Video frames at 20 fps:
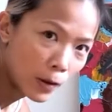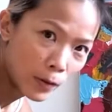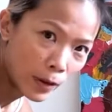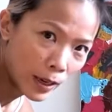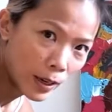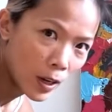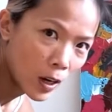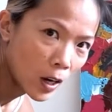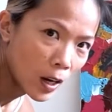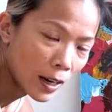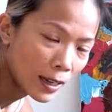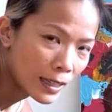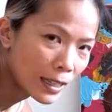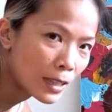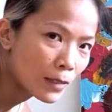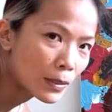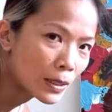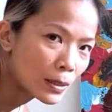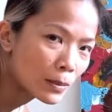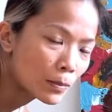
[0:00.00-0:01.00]
very odd,
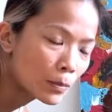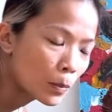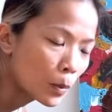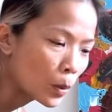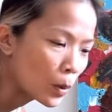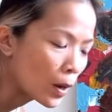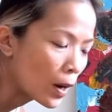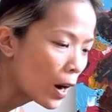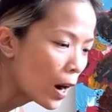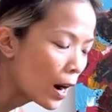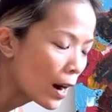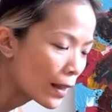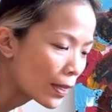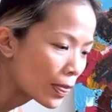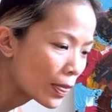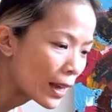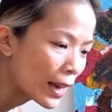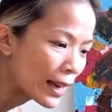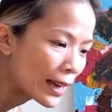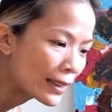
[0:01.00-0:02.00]
even more odd
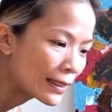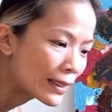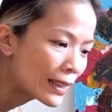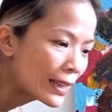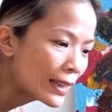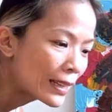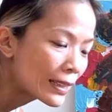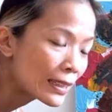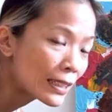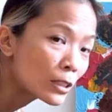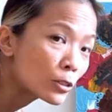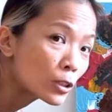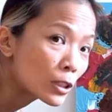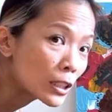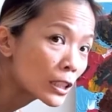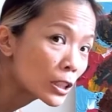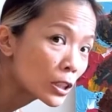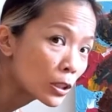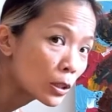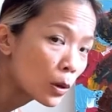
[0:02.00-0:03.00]
than the
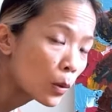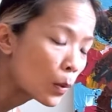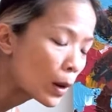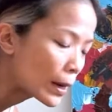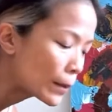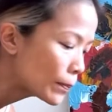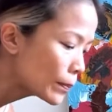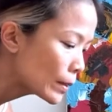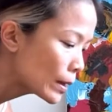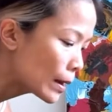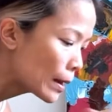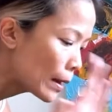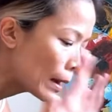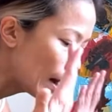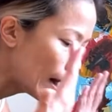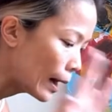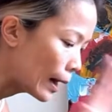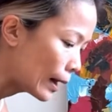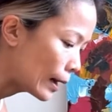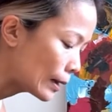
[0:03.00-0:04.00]
traditional one,
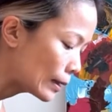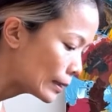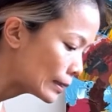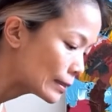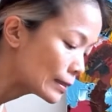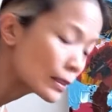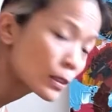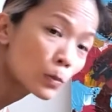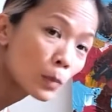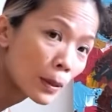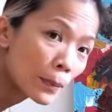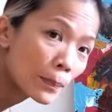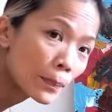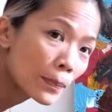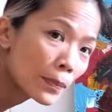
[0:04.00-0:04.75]
is this one.